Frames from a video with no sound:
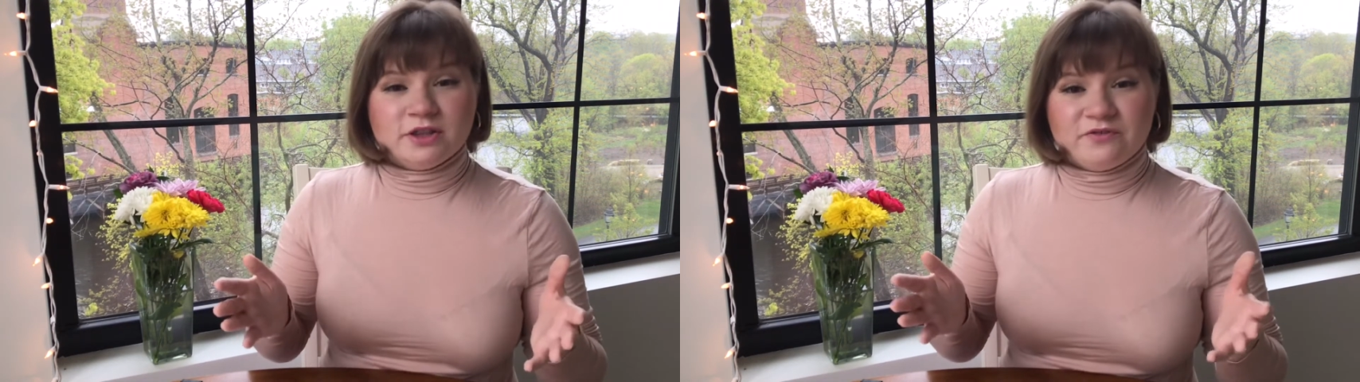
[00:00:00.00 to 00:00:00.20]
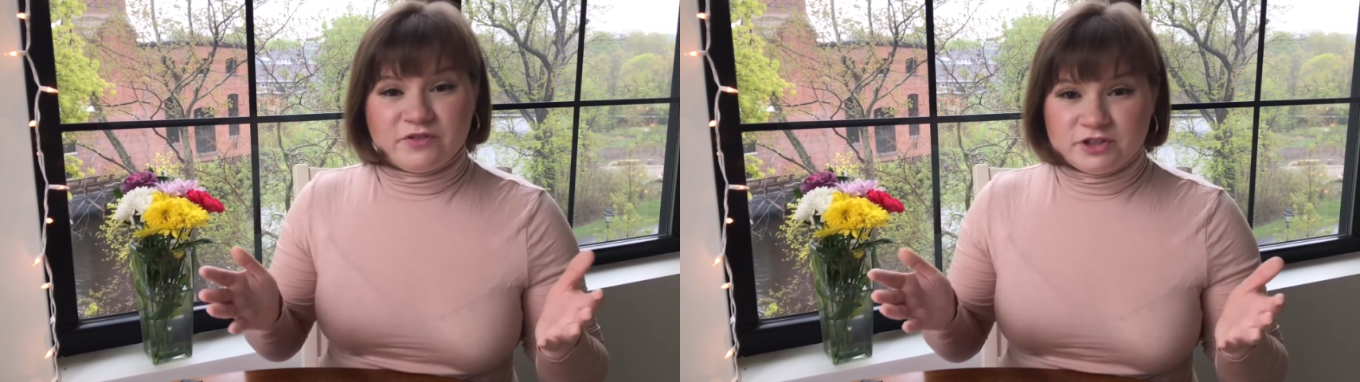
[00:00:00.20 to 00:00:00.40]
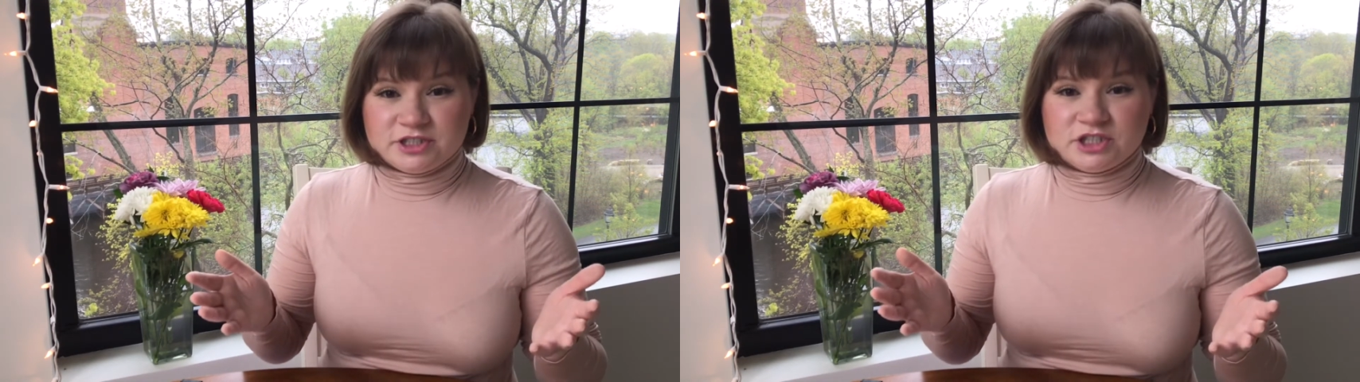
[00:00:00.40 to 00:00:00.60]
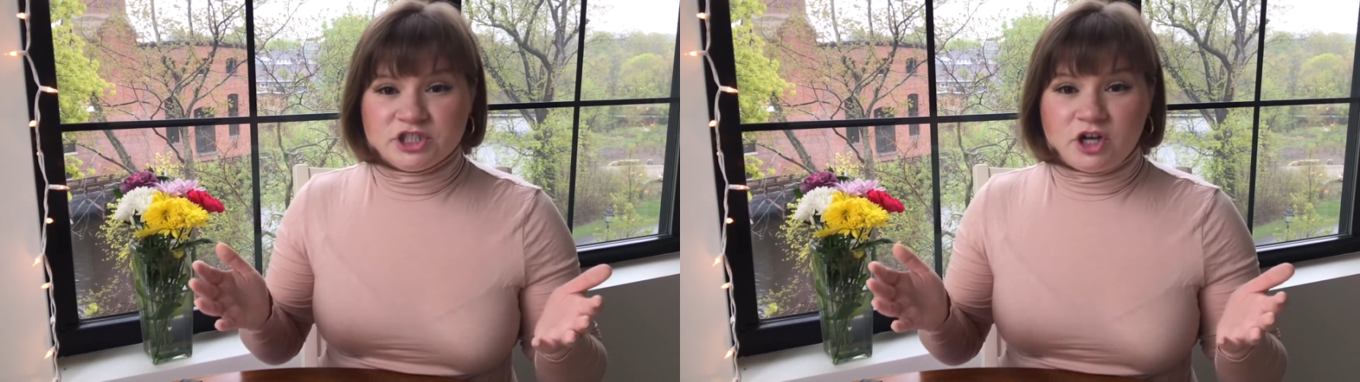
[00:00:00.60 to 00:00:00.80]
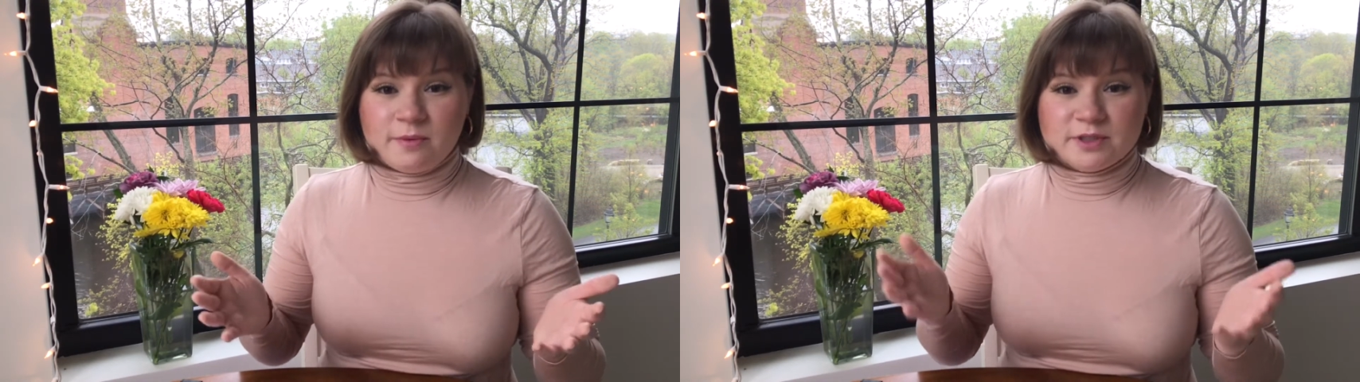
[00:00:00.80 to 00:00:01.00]
the first
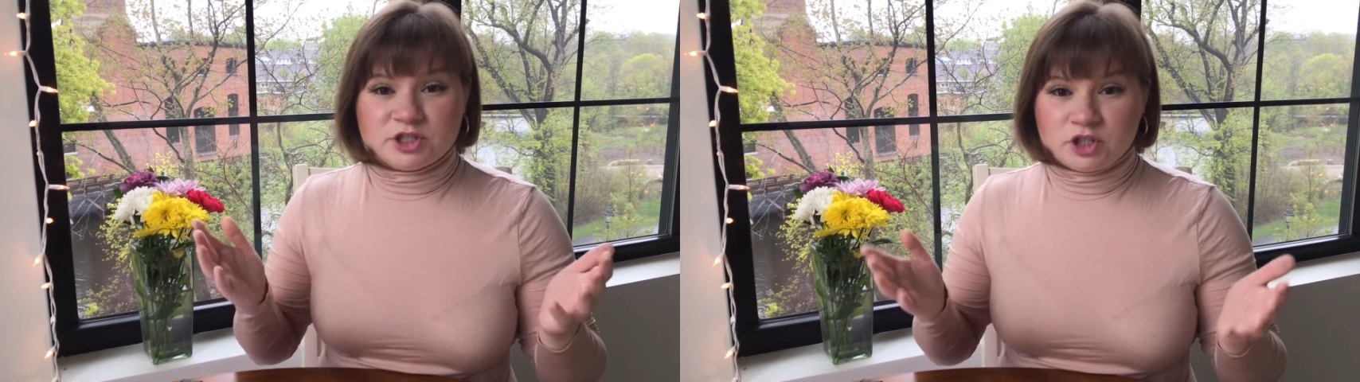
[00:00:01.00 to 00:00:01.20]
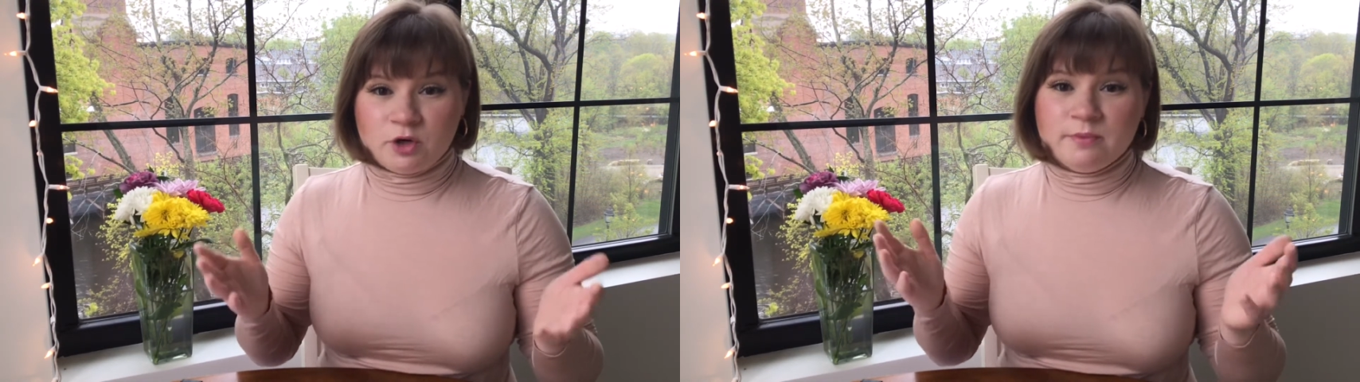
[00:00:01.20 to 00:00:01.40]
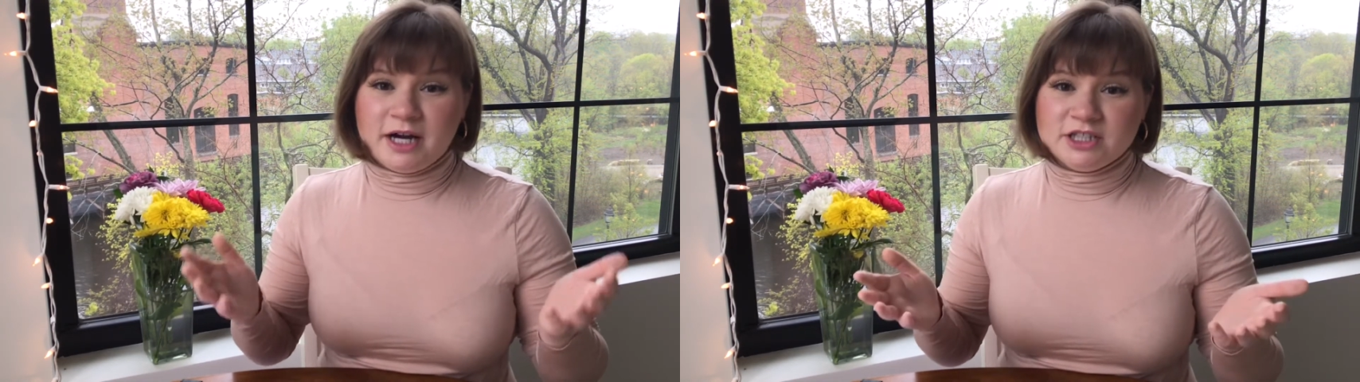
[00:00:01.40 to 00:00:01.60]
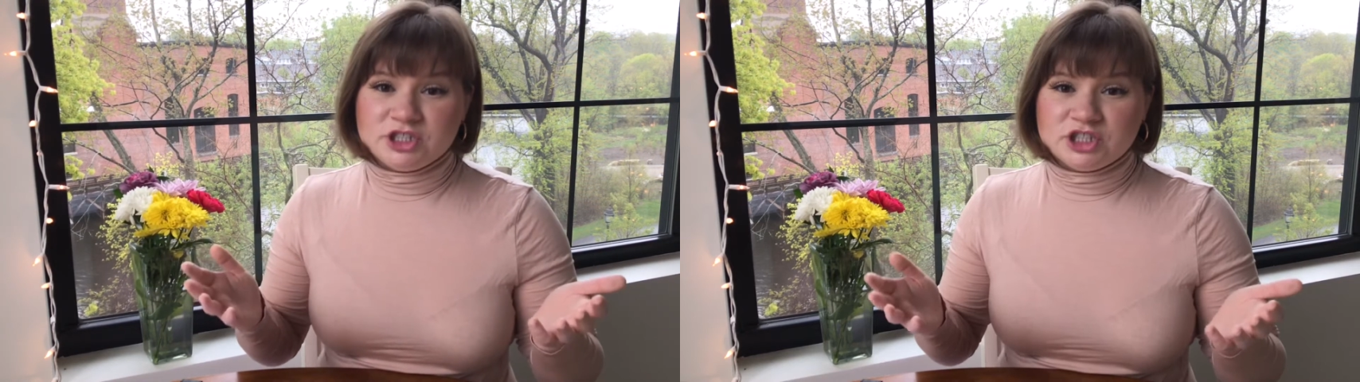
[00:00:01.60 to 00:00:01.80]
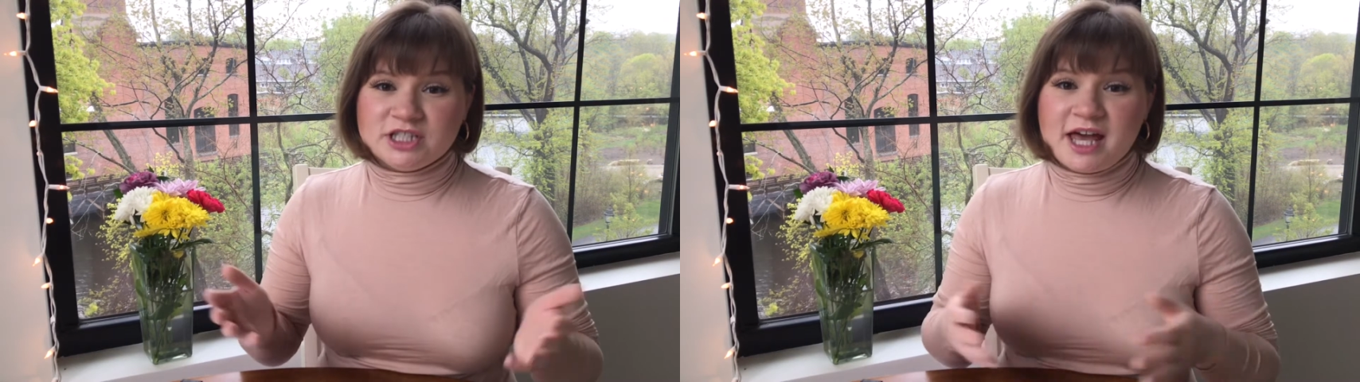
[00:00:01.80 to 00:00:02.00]
installment so
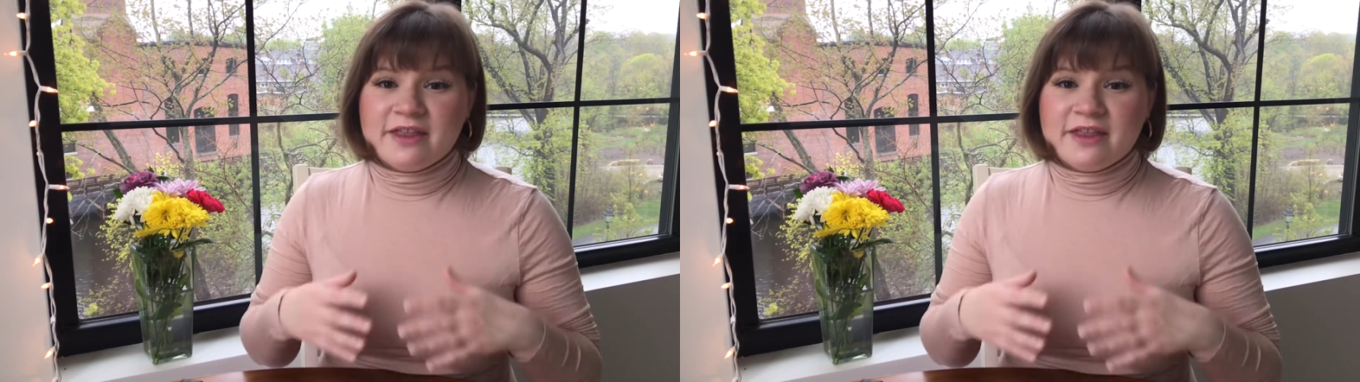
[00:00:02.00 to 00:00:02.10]
much